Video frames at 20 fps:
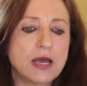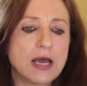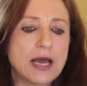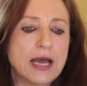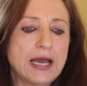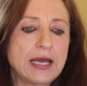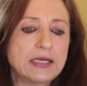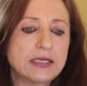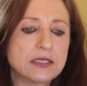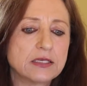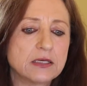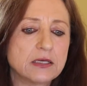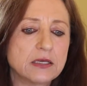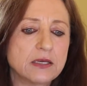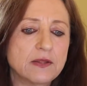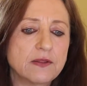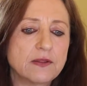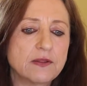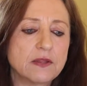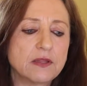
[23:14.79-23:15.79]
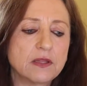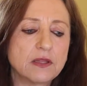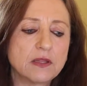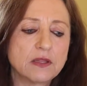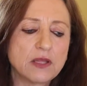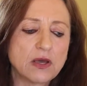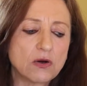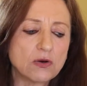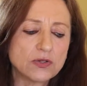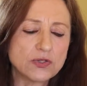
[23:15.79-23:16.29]
And
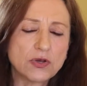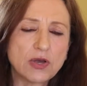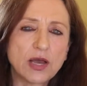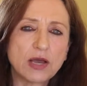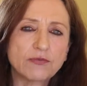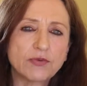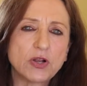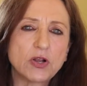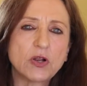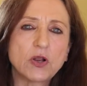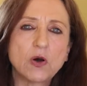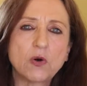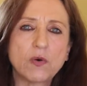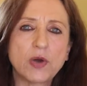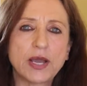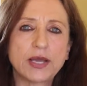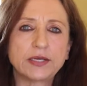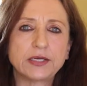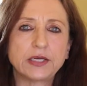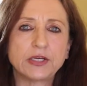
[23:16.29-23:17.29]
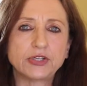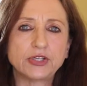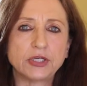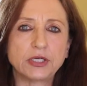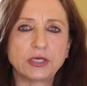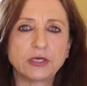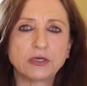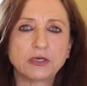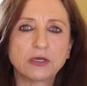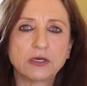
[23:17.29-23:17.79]
they also have a low
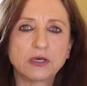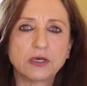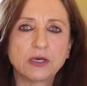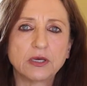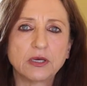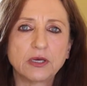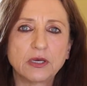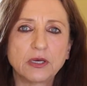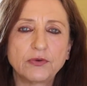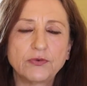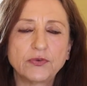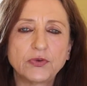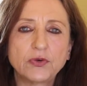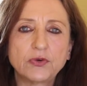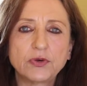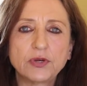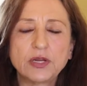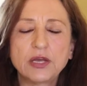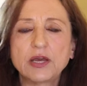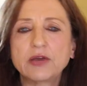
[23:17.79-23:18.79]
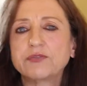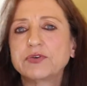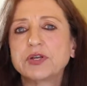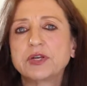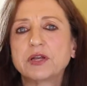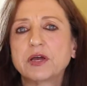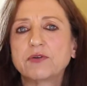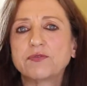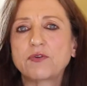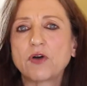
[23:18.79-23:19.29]
energy. If you don't have
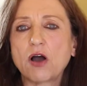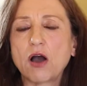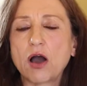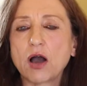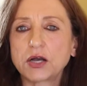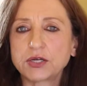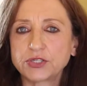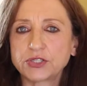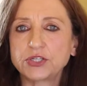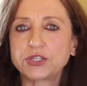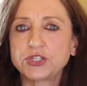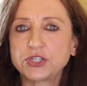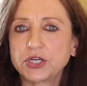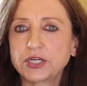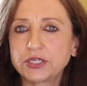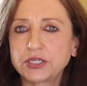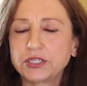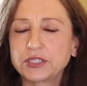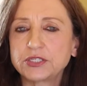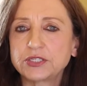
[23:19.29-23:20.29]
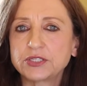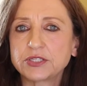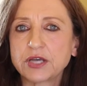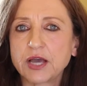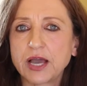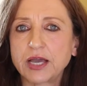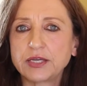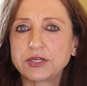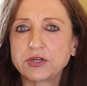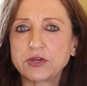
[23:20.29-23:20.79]
enough oxygen
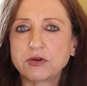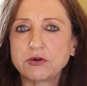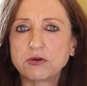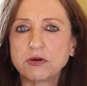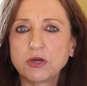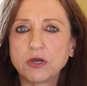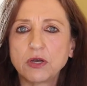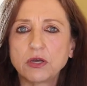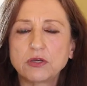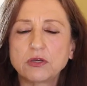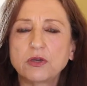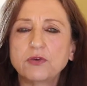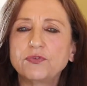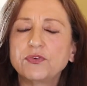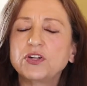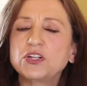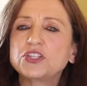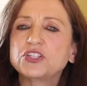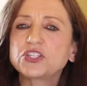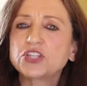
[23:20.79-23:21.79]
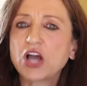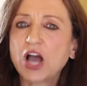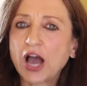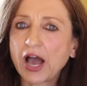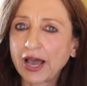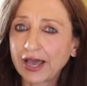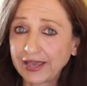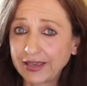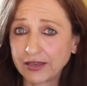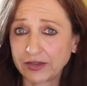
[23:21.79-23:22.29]
inside you, you feel
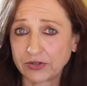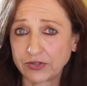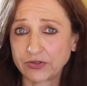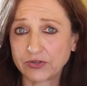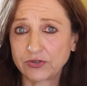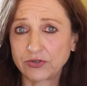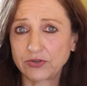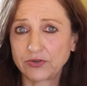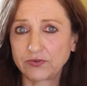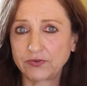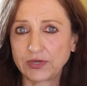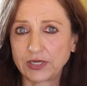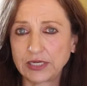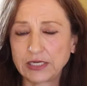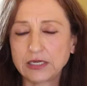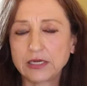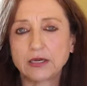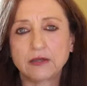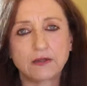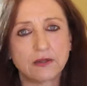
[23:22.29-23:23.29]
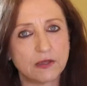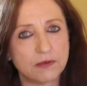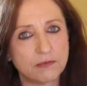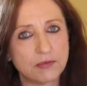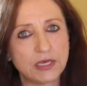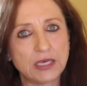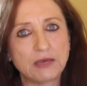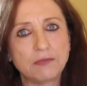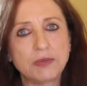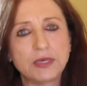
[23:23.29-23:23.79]
tired, right? There
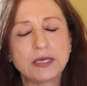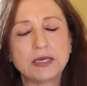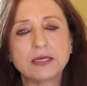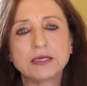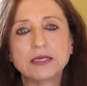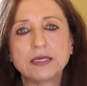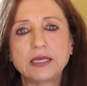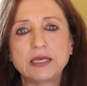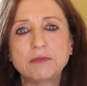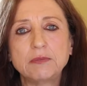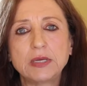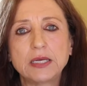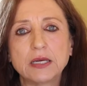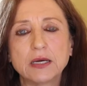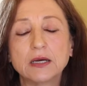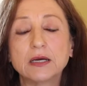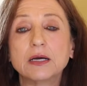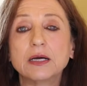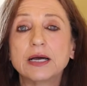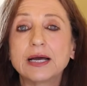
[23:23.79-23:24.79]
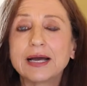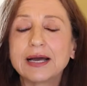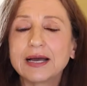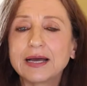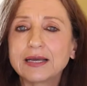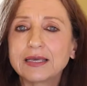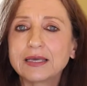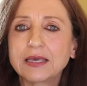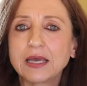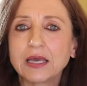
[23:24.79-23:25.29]
may be anemia.
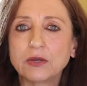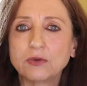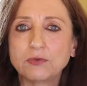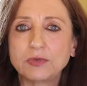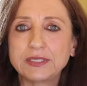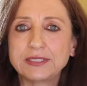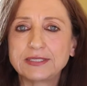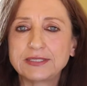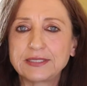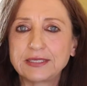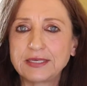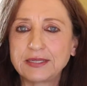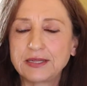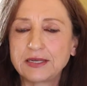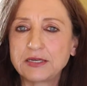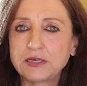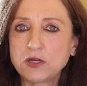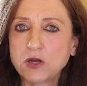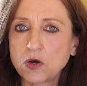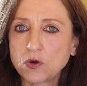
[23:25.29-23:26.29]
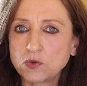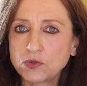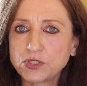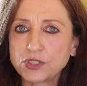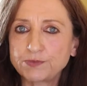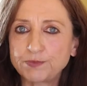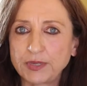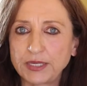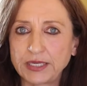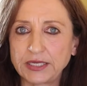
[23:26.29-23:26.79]
Again, we see the
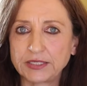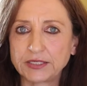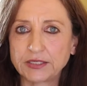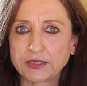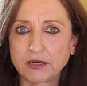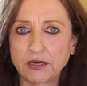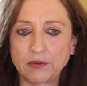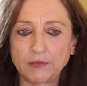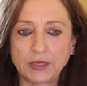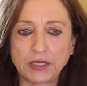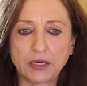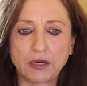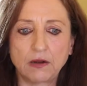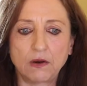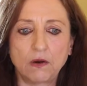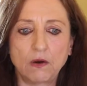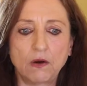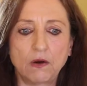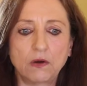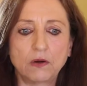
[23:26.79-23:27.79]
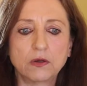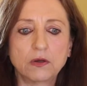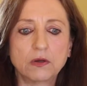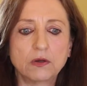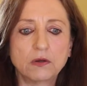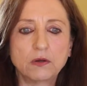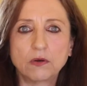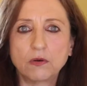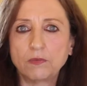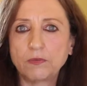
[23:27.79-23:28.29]
nosebleeds coming along
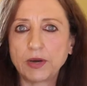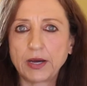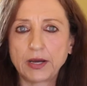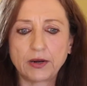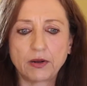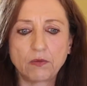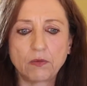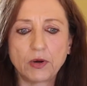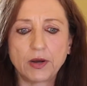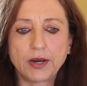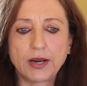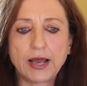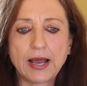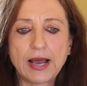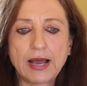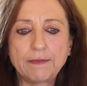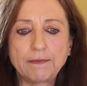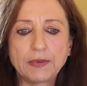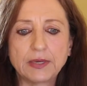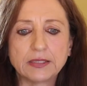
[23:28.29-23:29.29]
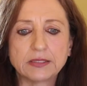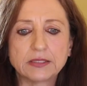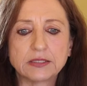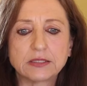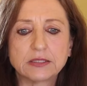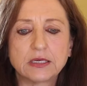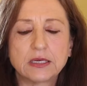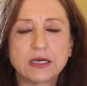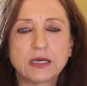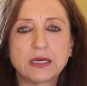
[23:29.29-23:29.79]
no matter what
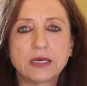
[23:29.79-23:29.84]
happens.